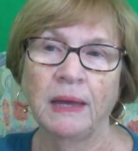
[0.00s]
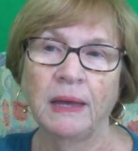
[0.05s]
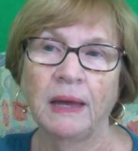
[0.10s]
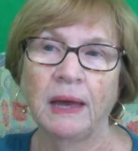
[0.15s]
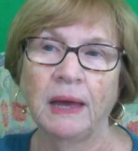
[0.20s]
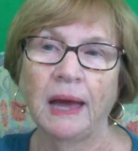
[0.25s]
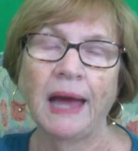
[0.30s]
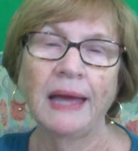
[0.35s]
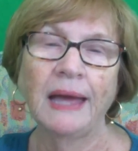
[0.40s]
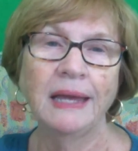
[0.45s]

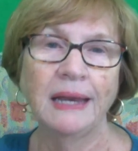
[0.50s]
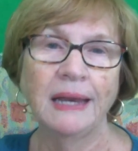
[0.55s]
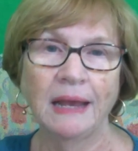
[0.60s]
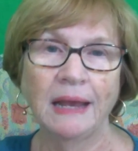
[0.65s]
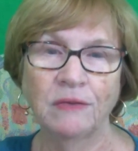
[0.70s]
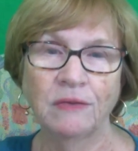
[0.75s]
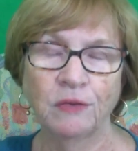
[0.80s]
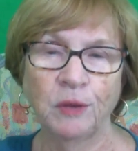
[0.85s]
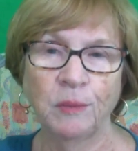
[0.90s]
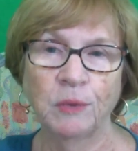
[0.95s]
I can
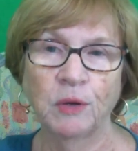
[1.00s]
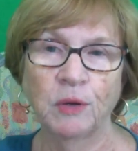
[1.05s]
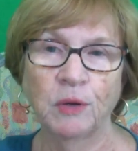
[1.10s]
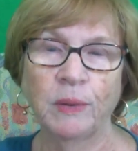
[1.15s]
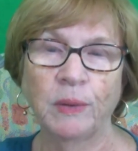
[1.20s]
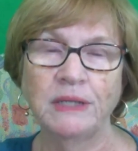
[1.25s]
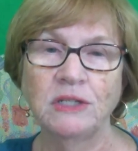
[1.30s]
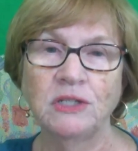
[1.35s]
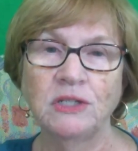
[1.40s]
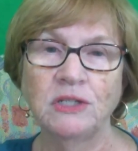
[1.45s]
ask him a
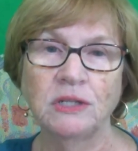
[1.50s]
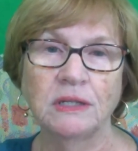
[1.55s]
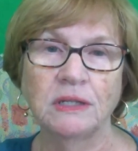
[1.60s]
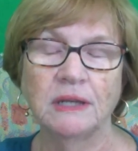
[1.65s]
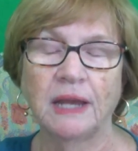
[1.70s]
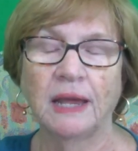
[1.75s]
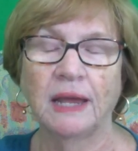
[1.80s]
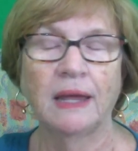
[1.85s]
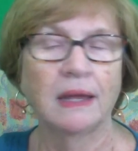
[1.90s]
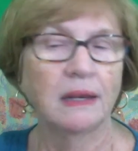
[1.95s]

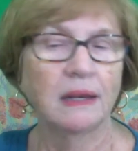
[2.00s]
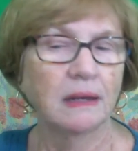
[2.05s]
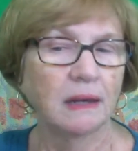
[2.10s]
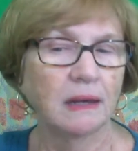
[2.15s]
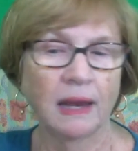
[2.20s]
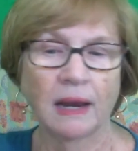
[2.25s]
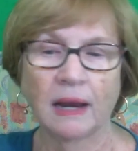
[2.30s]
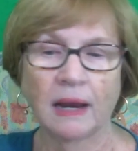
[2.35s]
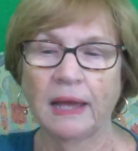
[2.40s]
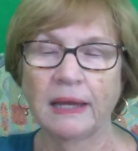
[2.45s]
question, and
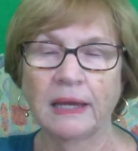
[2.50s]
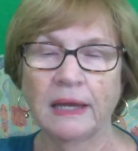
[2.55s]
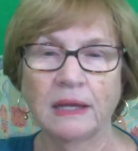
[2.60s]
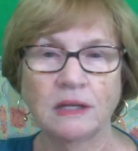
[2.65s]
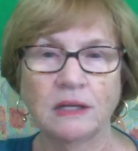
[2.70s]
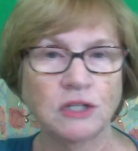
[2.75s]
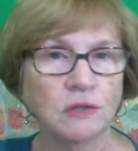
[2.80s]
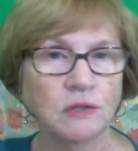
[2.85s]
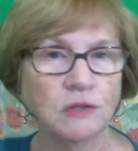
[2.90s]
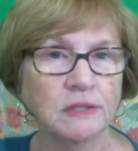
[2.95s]
like in
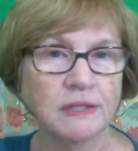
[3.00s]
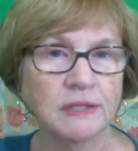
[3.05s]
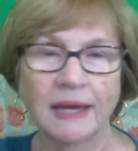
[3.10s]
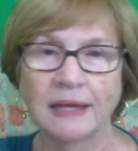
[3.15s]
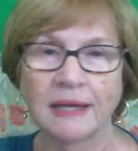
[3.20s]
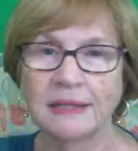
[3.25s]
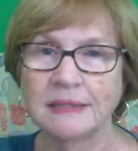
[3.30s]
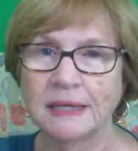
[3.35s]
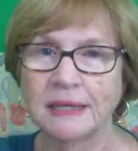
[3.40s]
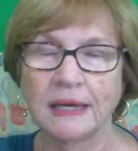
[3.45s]
2
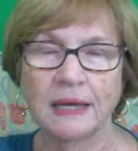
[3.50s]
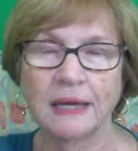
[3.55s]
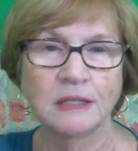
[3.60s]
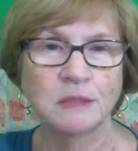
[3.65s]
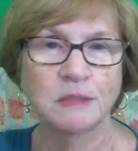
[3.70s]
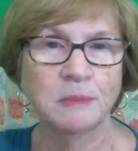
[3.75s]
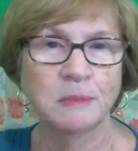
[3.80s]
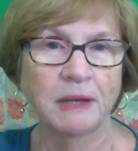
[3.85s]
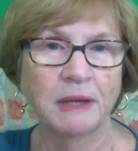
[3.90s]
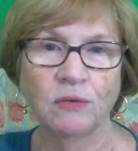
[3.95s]
seconds, he
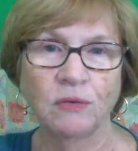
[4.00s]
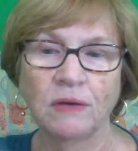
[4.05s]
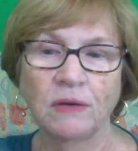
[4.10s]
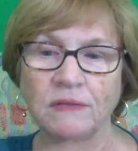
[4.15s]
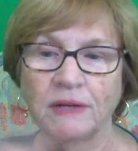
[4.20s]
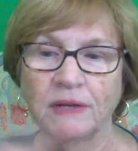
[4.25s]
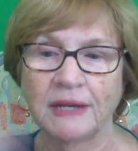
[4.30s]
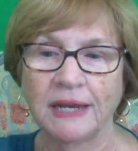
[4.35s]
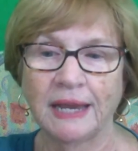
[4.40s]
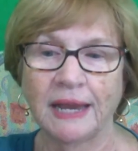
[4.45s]
gets my
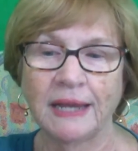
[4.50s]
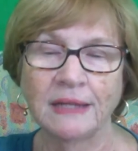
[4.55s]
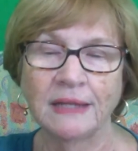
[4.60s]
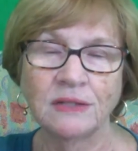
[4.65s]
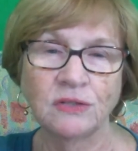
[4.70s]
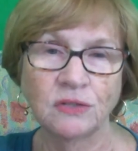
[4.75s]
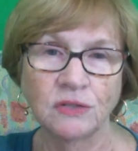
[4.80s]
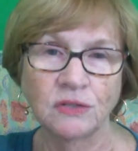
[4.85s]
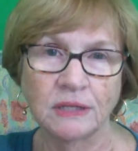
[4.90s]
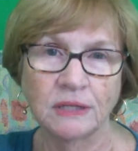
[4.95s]
drift, and he
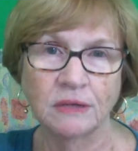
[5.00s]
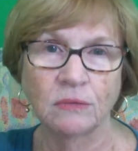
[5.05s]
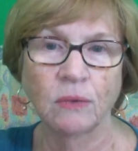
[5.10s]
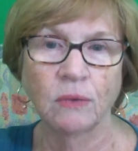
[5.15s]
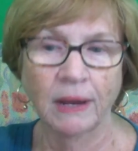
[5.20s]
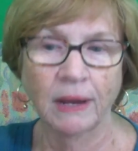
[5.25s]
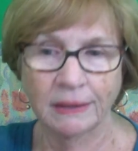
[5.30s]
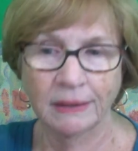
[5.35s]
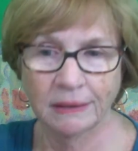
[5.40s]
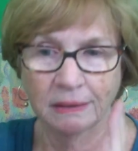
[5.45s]
answers it
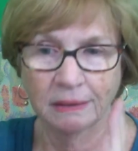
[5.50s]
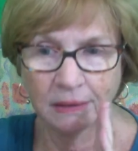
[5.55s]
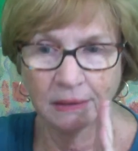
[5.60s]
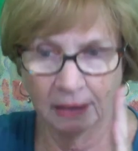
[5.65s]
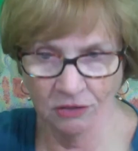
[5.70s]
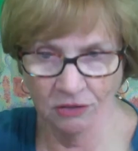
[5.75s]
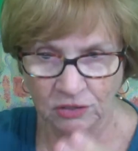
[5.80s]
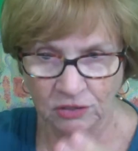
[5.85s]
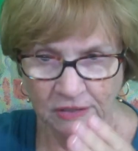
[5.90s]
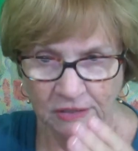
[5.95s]
right
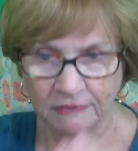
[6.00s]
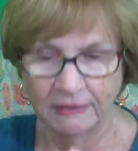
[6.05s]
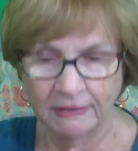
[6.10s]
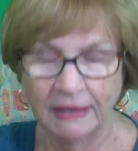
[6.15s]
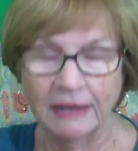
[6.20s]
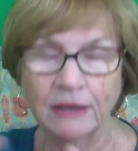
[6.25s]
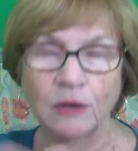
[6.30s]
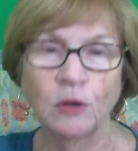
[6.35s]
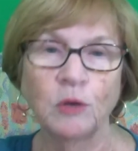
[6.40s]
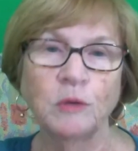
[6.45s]
at
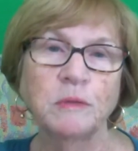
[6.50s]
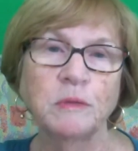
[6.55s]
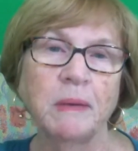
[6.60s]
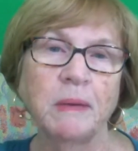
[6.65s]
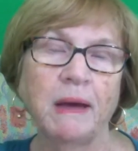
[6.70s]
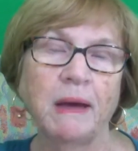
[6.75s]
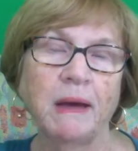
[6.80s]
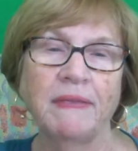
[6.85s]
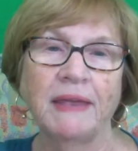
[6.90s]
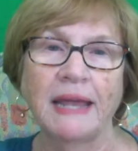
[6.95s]
that little
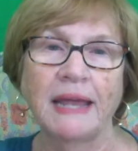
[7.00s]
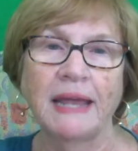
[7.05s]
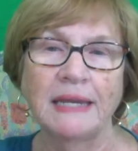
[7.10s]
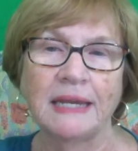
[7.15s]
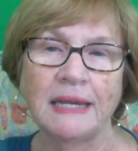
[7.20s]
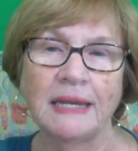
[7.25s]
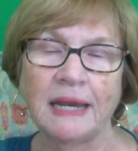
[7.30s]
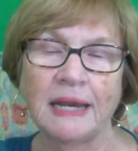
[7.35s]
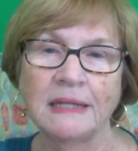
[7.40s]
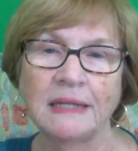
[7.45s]
spot that I
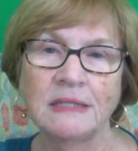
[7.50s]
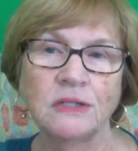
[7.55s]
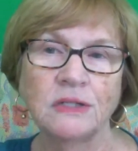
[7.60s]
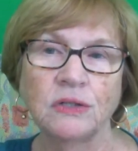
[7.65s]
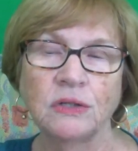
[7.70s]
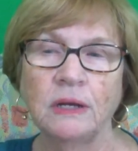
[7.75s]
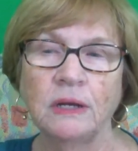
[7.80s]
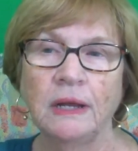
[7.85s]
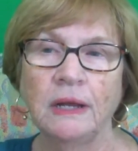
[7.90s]
need answered.